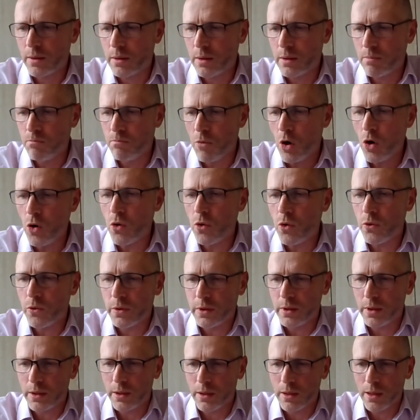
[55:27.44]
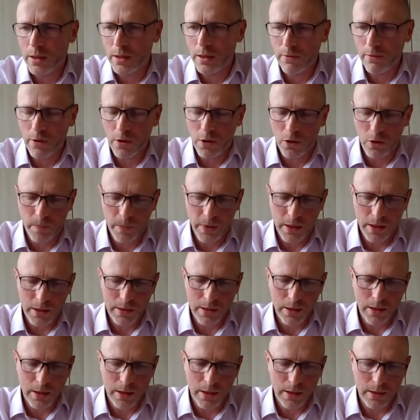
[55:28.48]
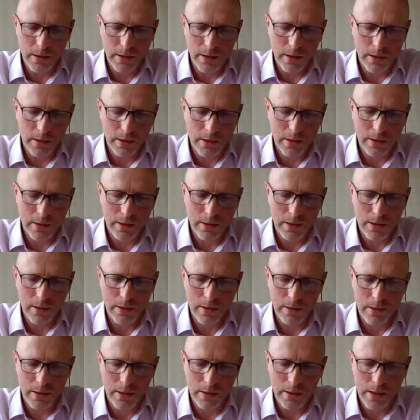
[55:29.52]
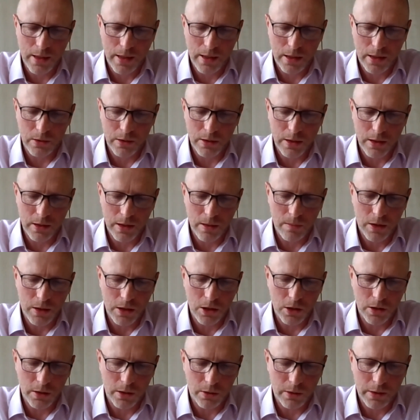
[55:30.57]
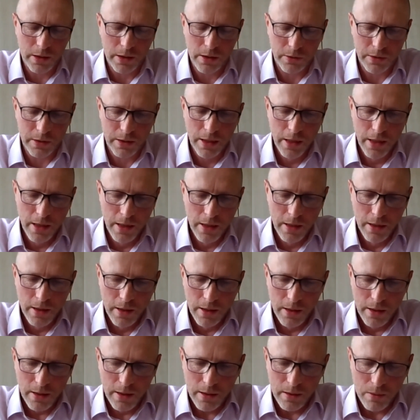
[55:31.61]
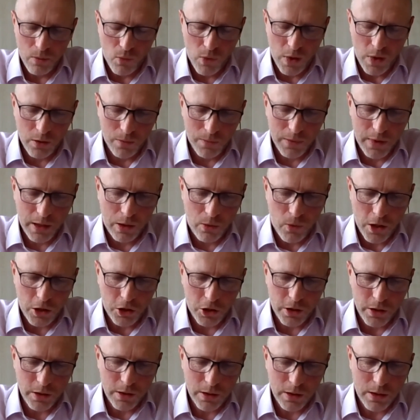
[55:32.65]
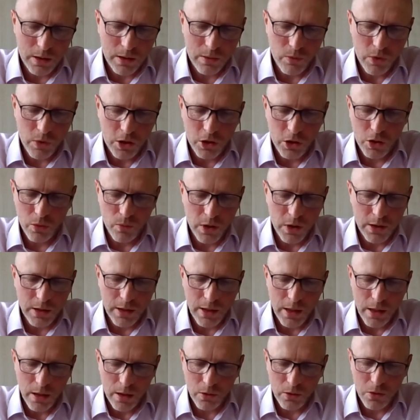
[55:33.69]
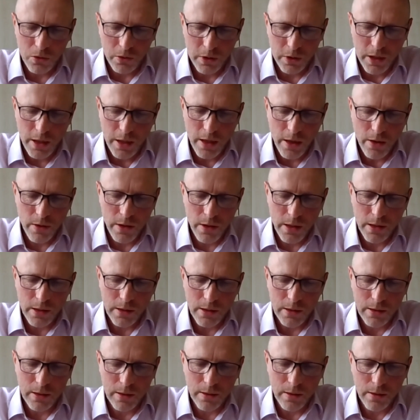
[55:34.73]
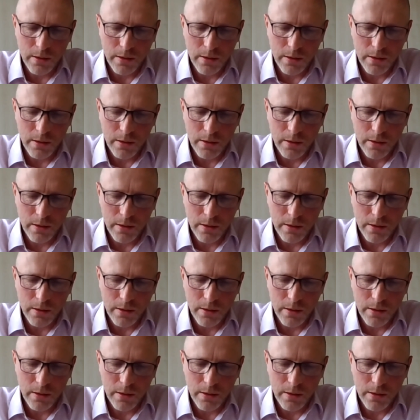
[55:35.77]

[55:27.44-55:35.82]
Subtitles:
mode in developing this ecosystem and digital health. One of the questions which we see also here is,